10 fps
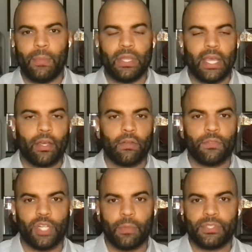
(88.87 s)
maybe they could have
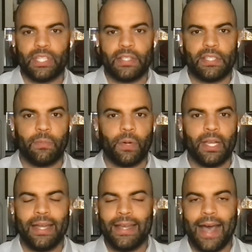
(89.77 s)
jumped Cincy,
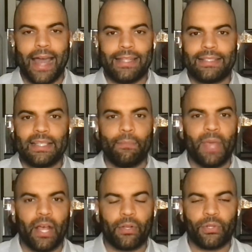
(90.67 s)
but I didn't see
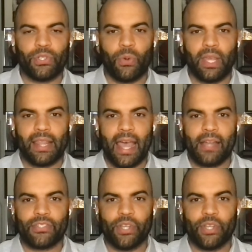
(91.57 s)
Baylor doing that.